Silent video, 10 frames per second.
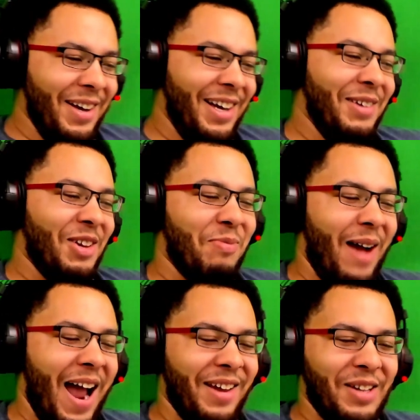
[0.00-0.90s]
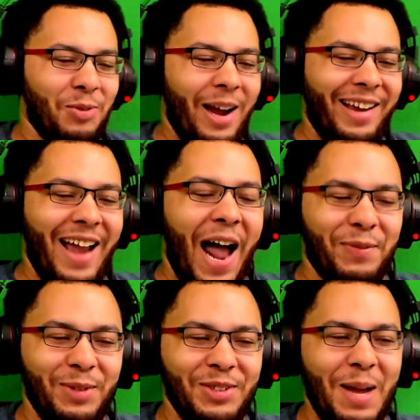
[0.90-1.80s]
that's what I got from
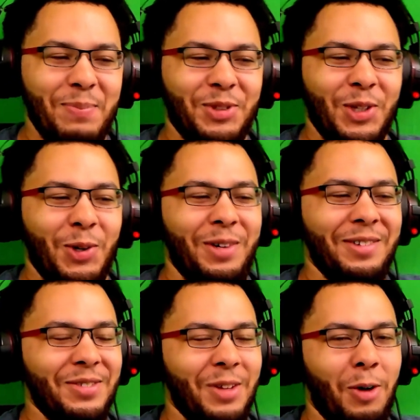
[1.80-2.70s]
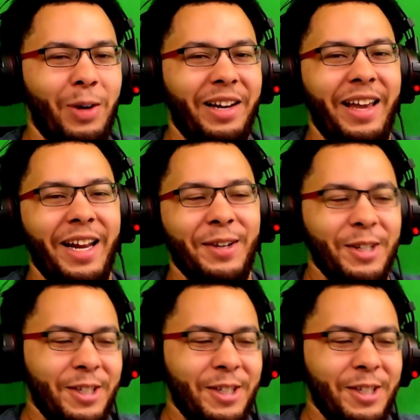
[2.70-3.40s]
this episode. So I'm gonna get it.